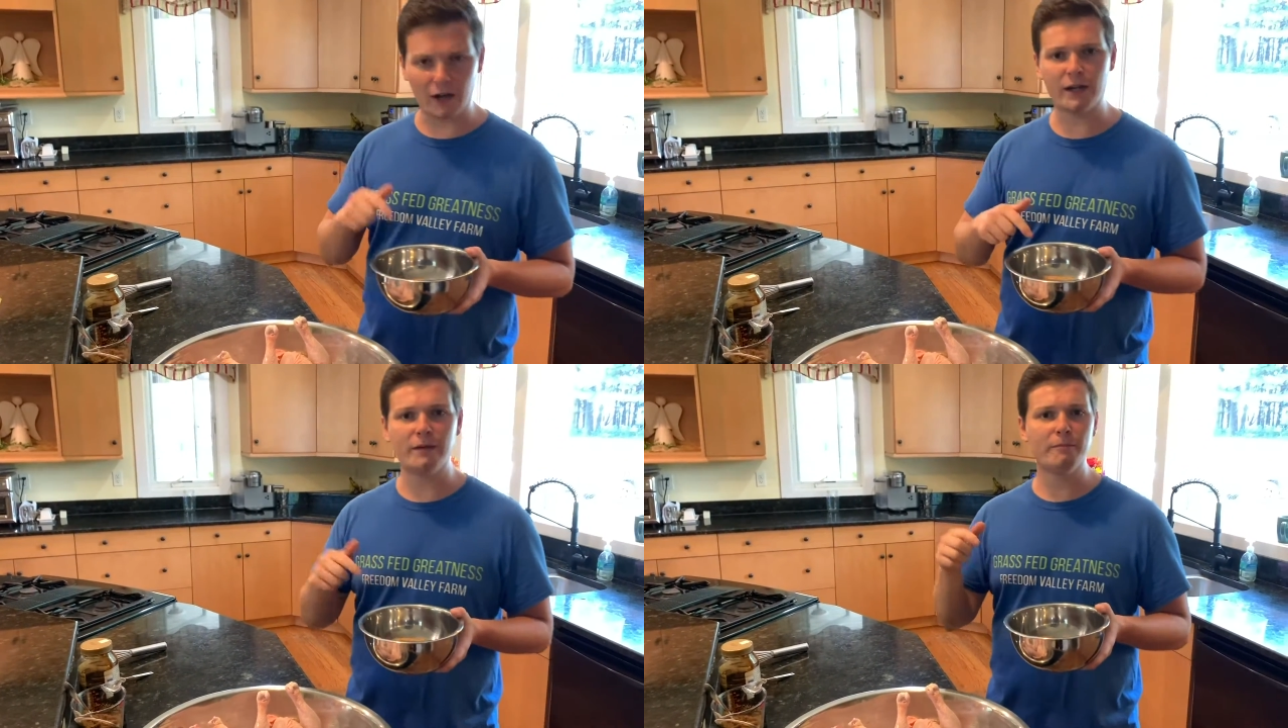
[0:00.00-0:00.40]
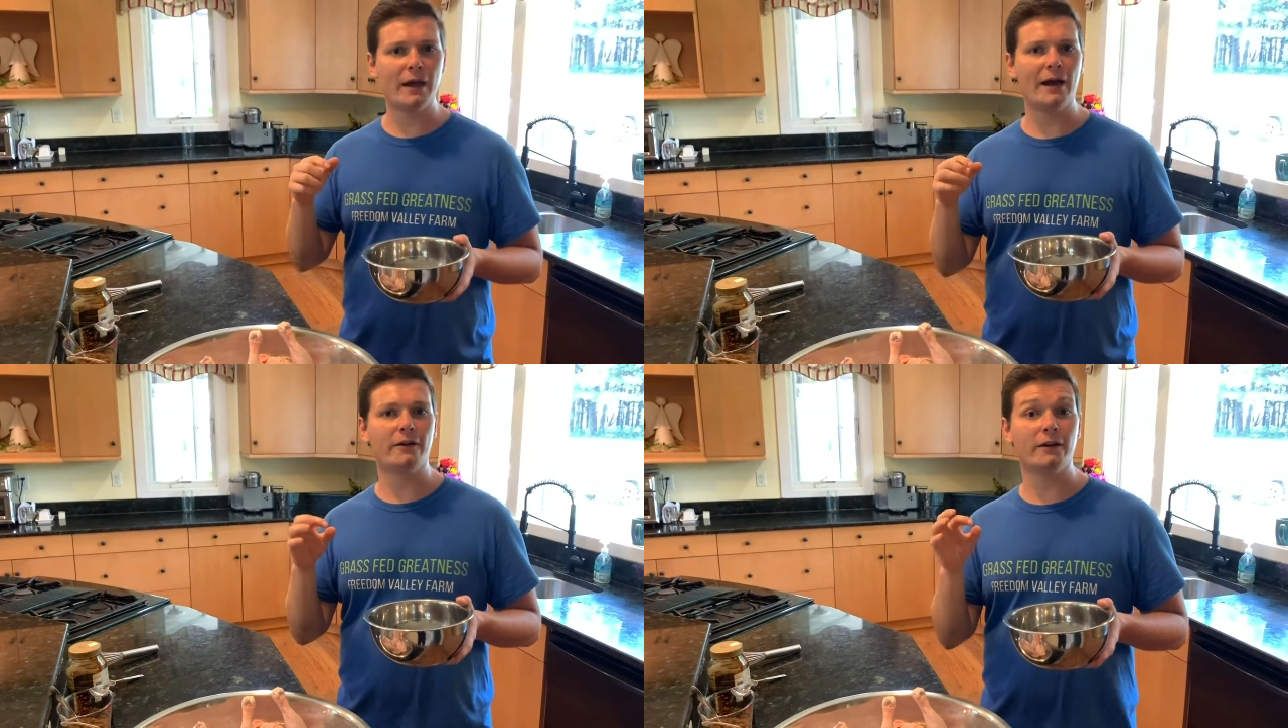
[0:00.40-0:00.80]
onion
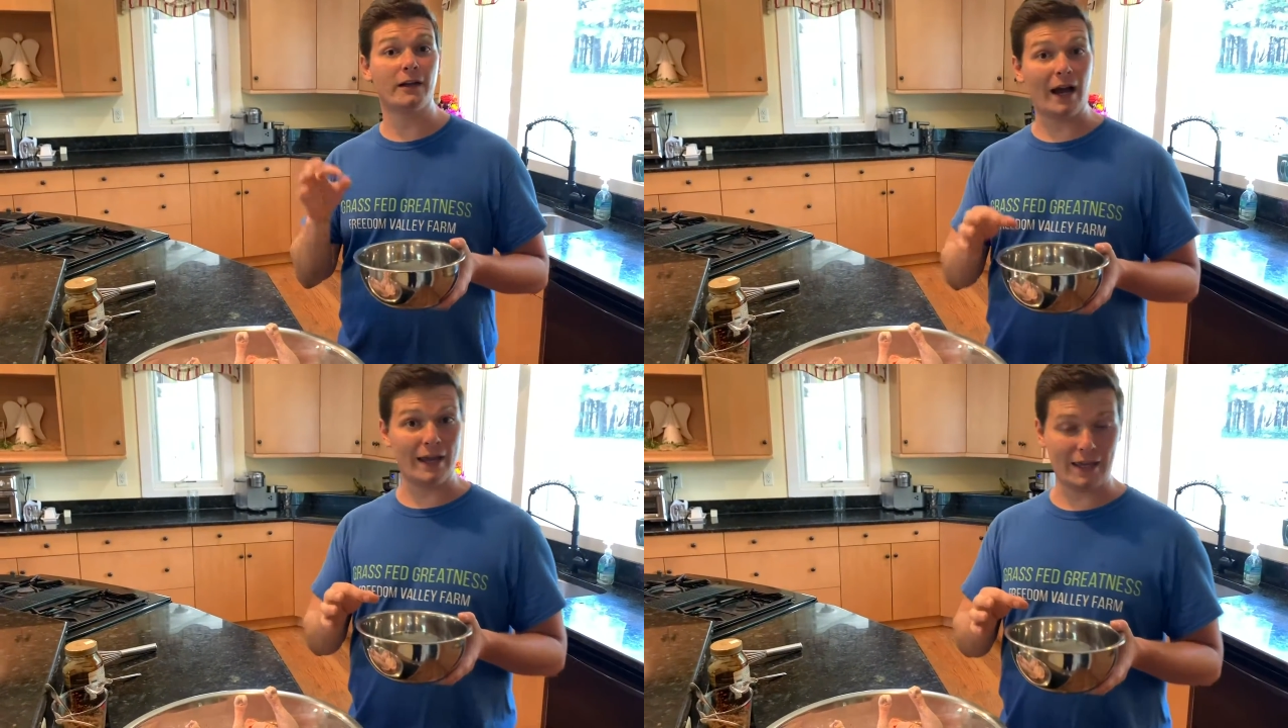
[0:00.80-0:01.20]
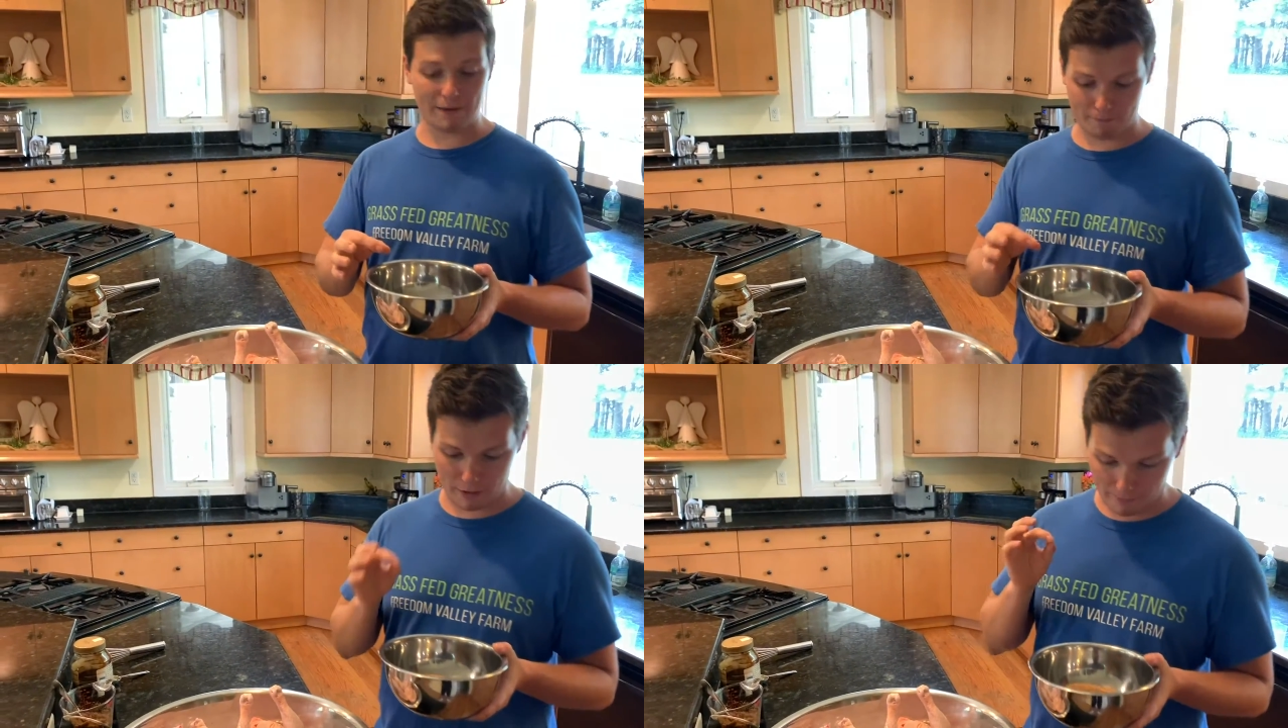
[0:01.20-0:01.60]
powder,
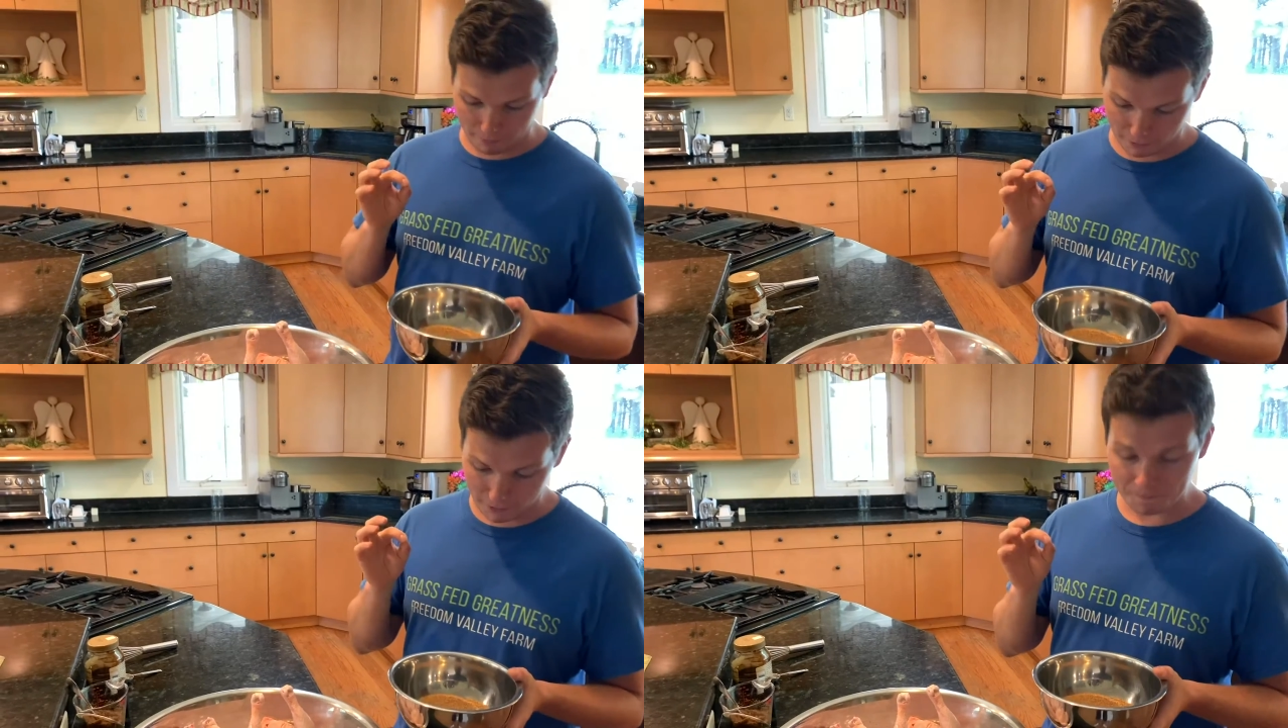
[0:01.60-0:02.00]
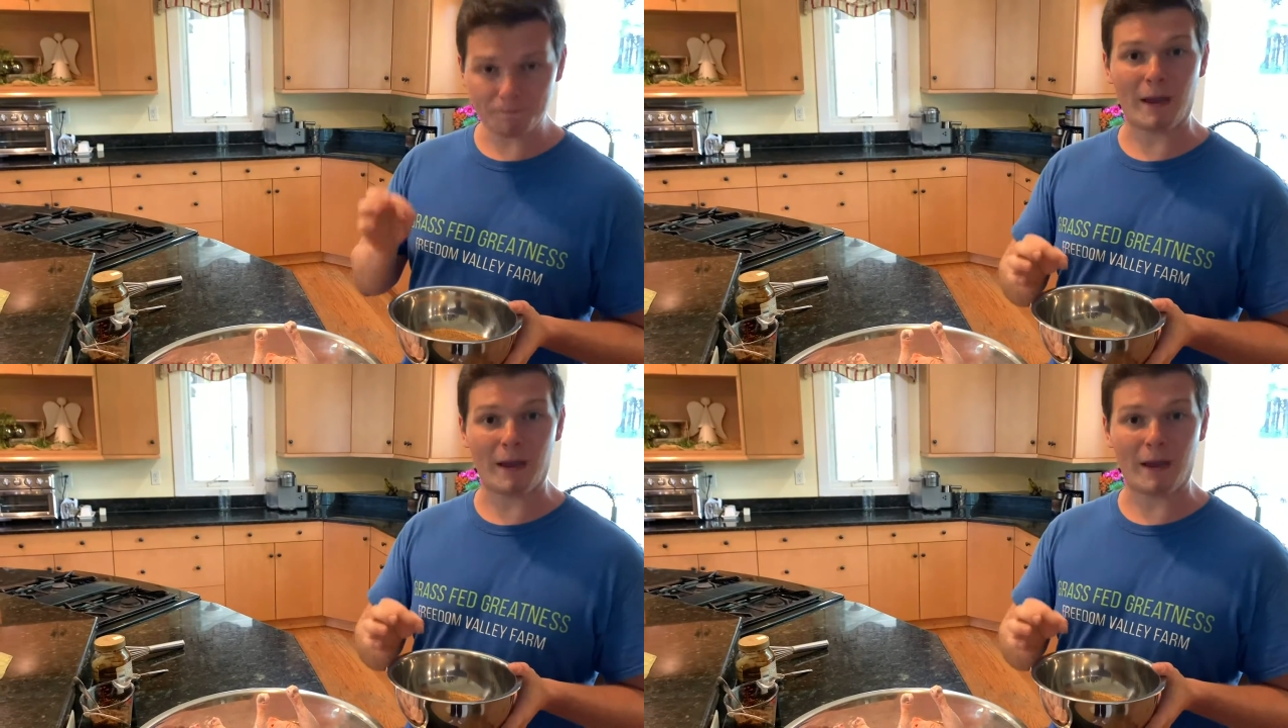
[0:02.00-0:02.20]
cayenne pepper,